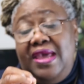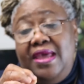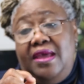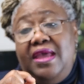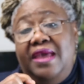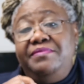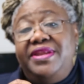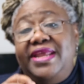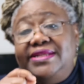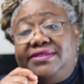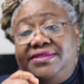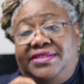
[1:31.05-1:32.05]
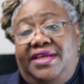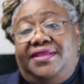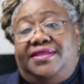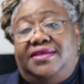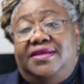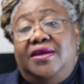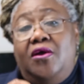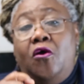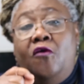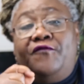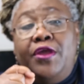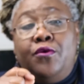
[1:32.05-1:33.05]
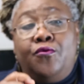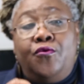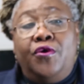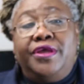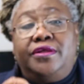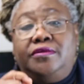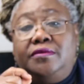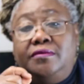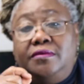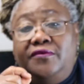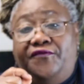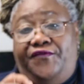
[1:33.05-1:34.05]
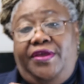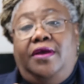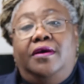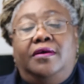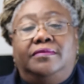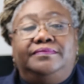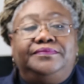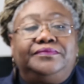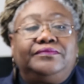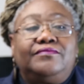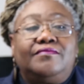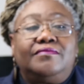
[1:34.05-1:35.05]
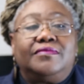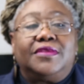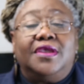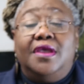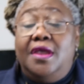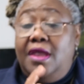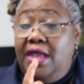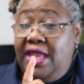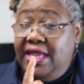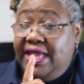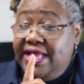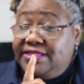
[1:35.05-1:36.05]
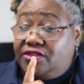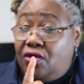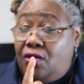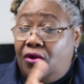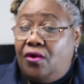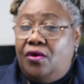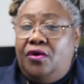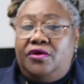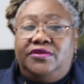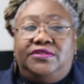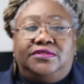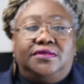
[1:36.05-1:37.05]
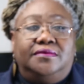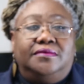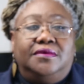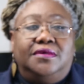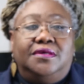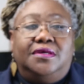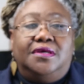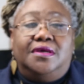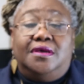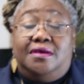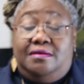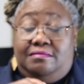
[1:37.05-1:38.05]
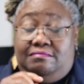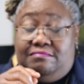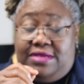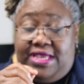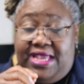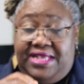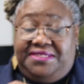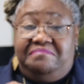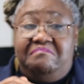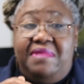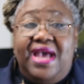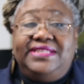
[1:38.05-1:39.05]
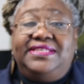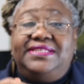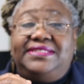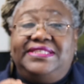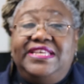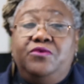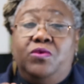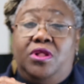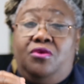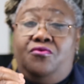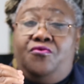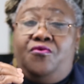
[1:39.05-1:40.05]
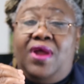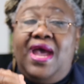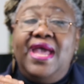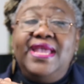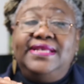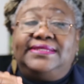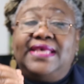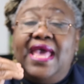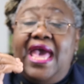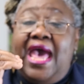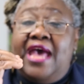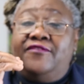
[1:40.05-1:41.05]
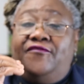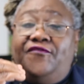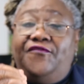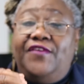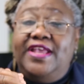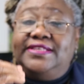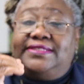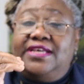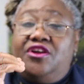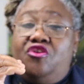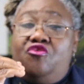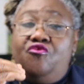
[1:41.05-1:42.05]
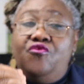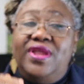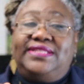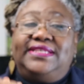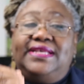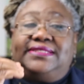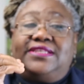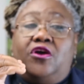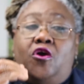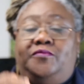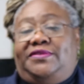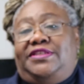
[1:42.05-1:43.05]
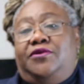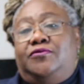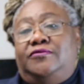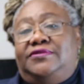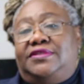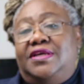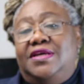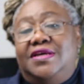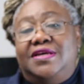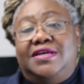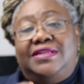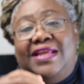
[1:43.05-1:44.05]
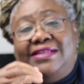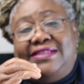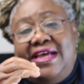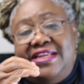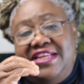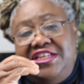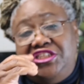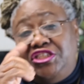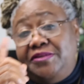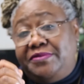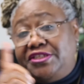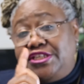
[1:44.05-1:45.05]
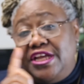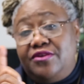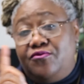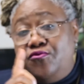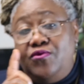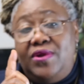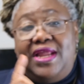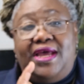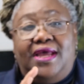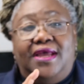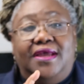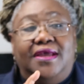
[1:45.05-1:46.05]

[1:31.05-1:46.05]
of a royal figure. Against all odds, His Majesty will rise and face the greatest obstacles that an Egyptian ruler